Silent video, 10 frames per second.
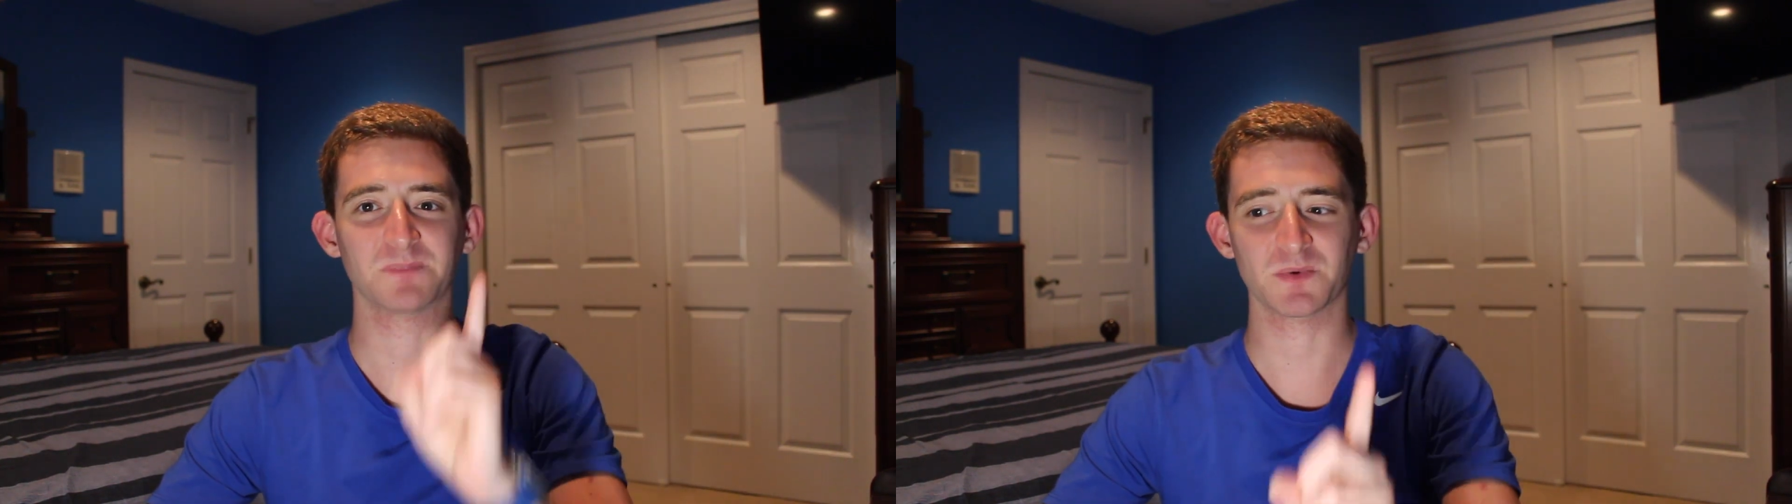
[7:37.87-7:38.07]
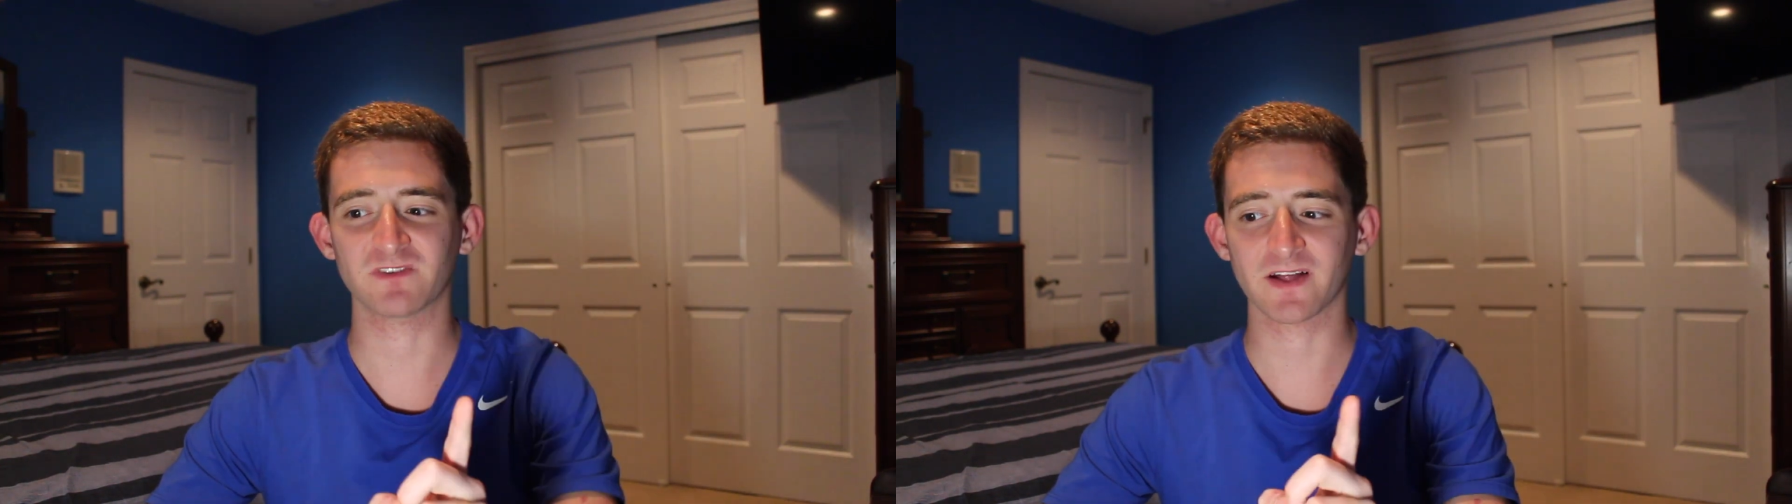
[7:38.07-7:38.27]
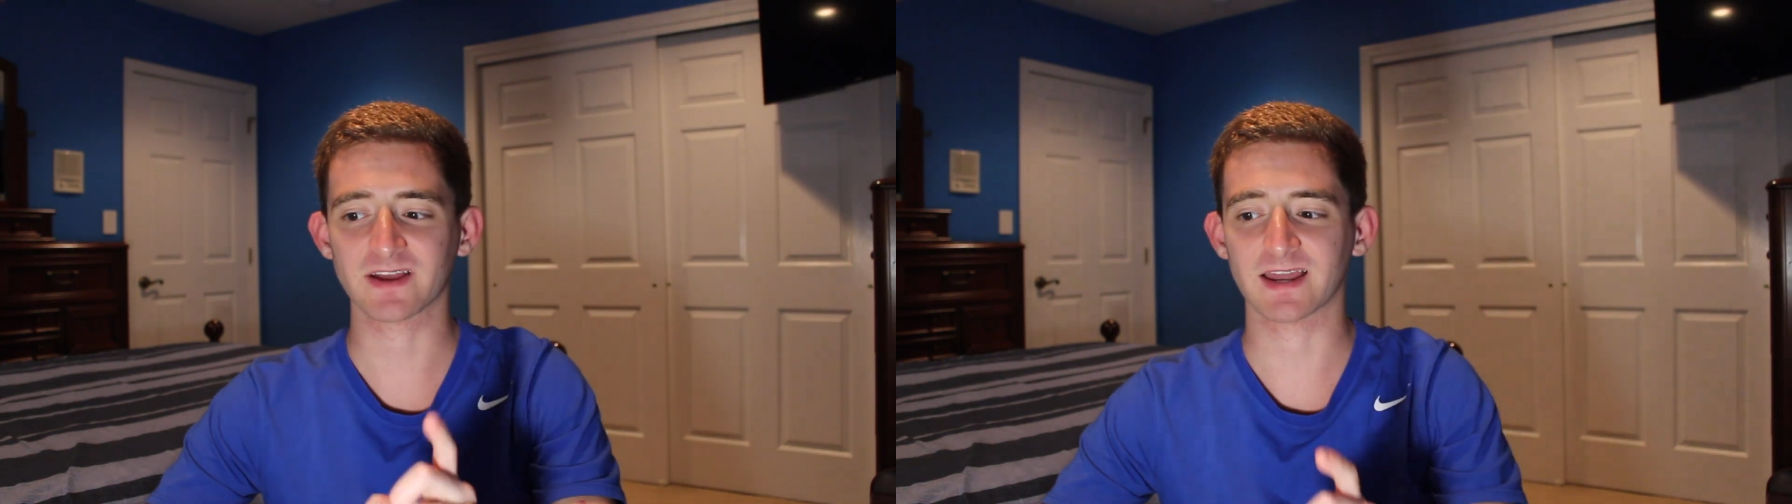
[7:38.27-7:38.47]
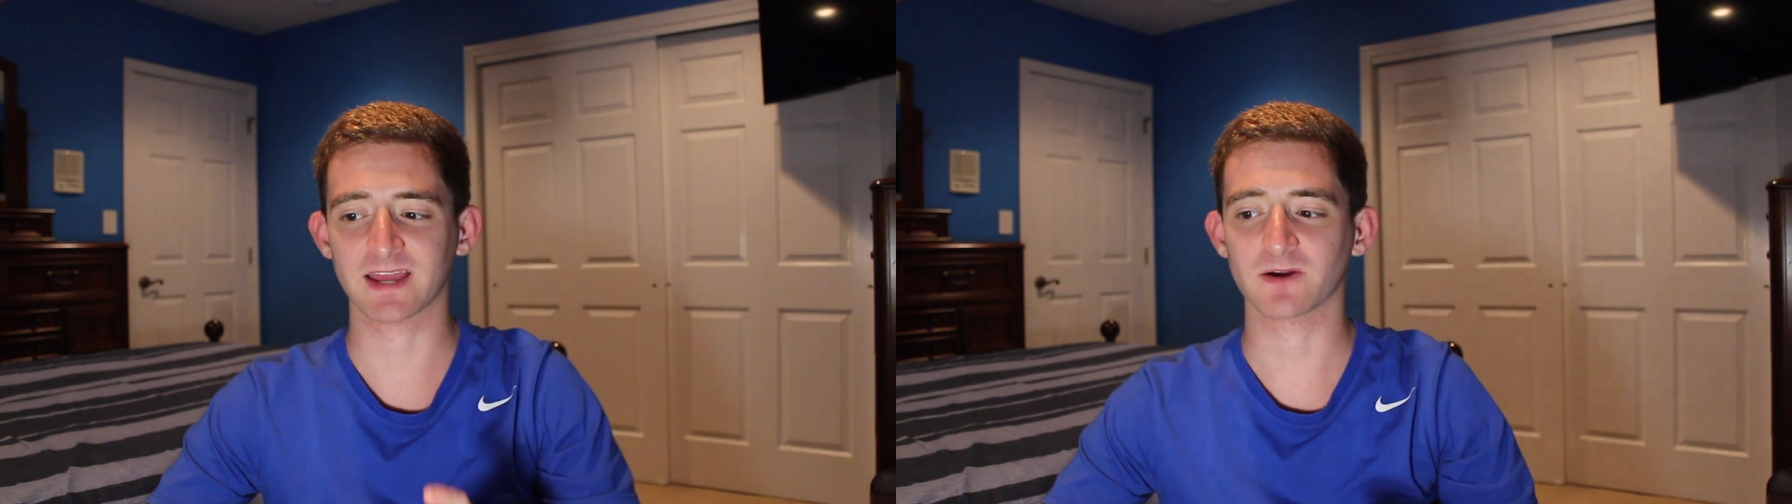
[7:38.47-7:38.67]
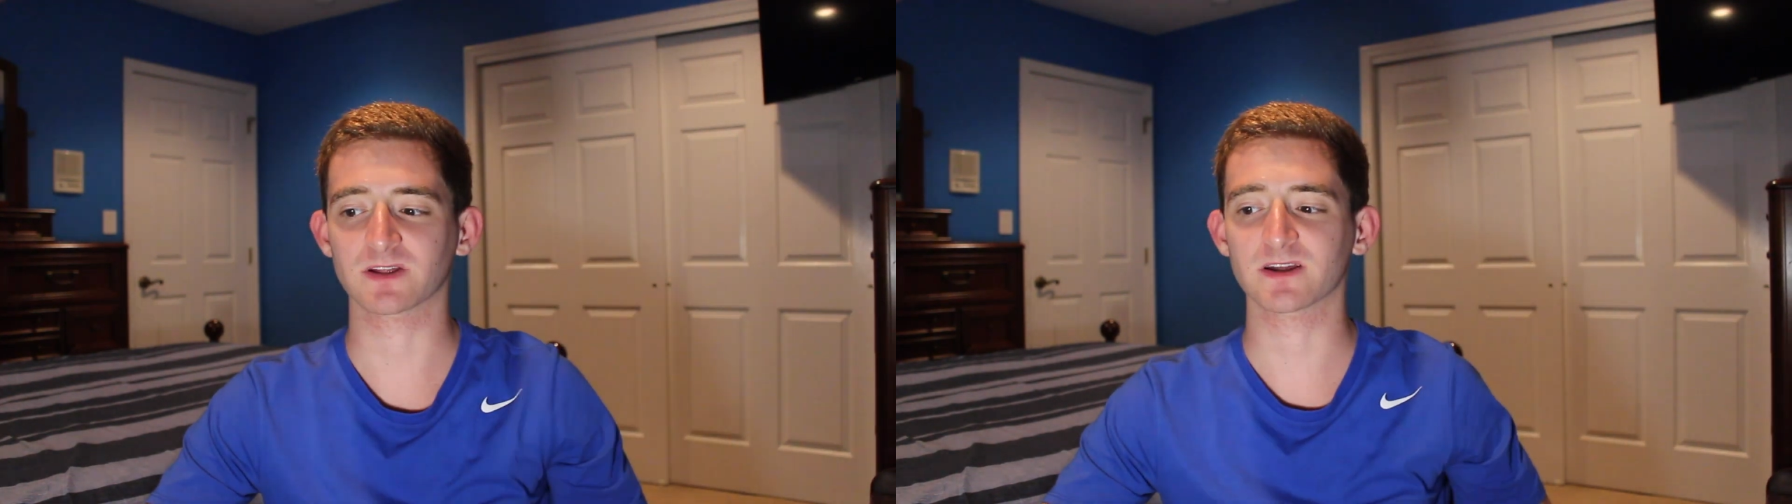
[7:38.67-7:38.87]
but we finally got a
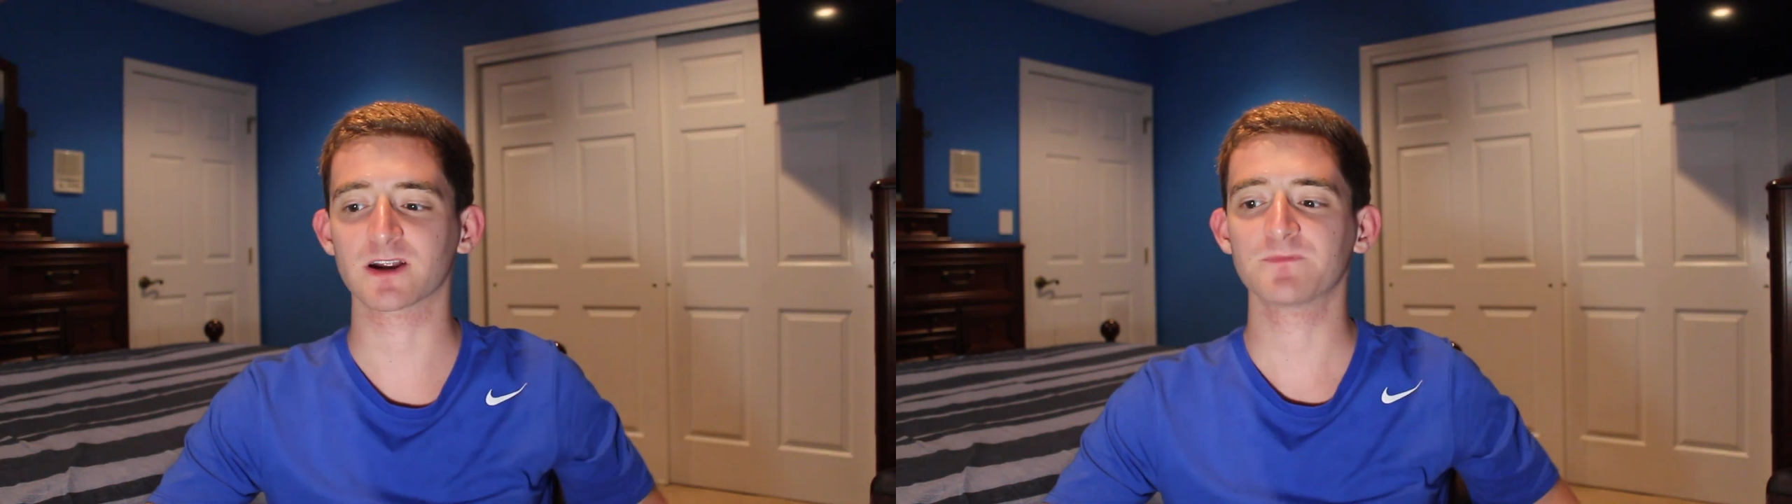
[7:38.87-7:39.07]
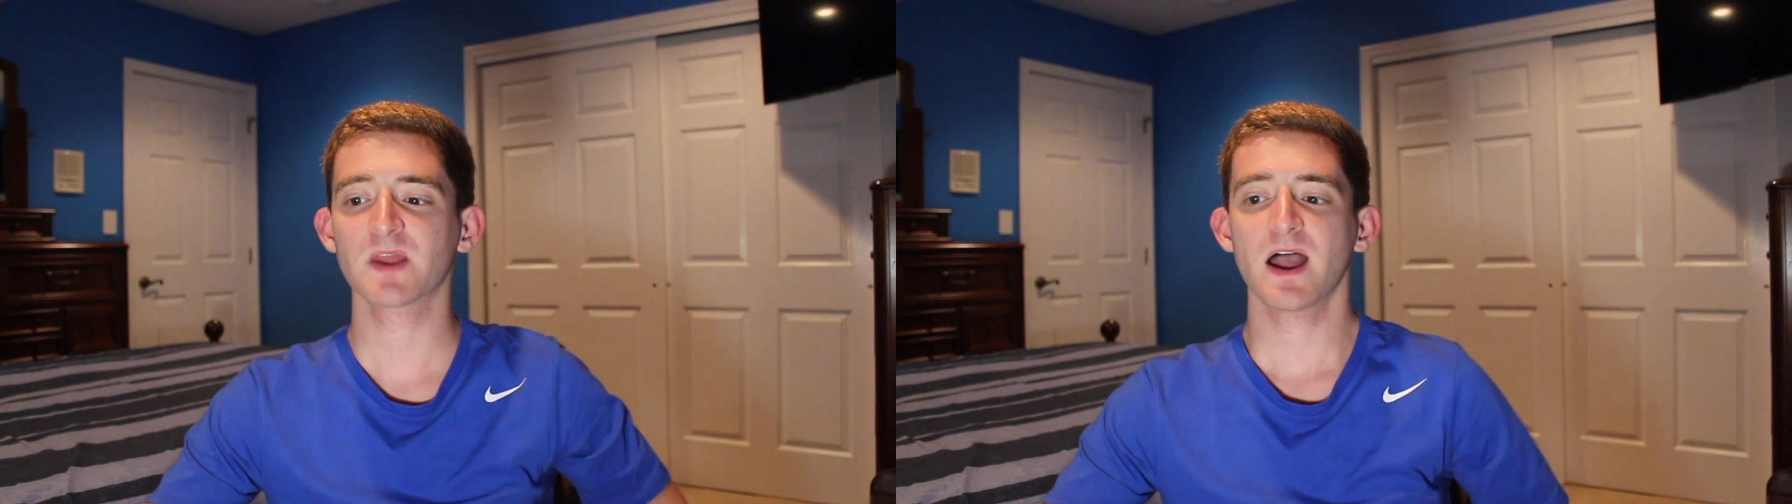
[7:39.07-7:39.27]
calculator.